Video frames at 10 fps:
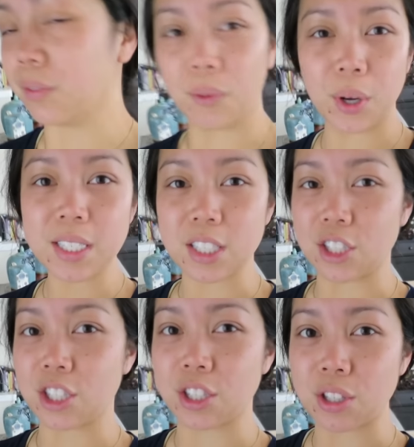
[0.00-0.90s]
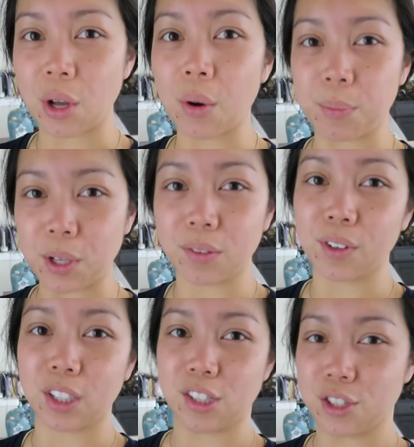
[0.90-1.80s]
Her voice is just so
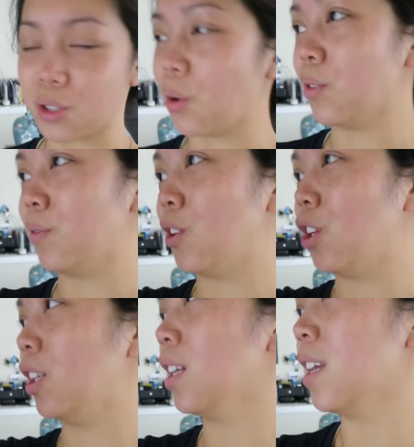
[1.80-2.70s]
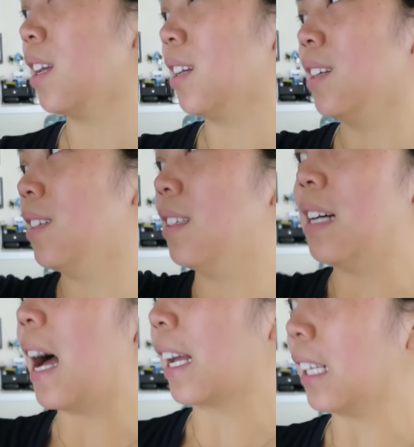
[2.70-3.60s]
beautiful and soulful.
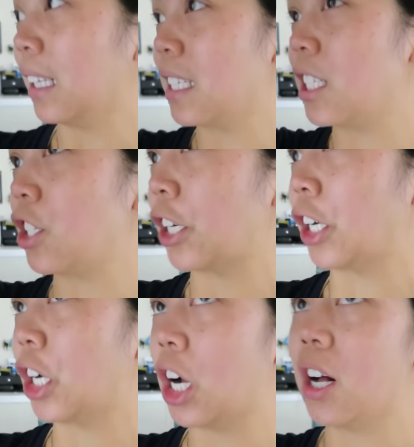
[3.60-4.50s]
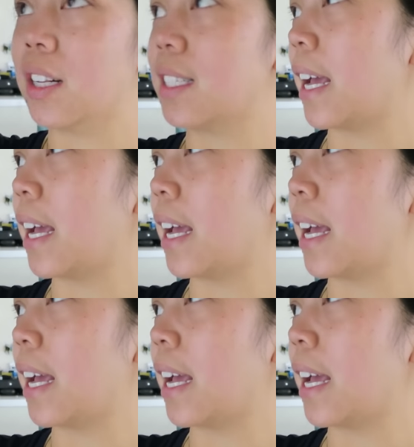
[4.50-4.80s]
I can listen to her all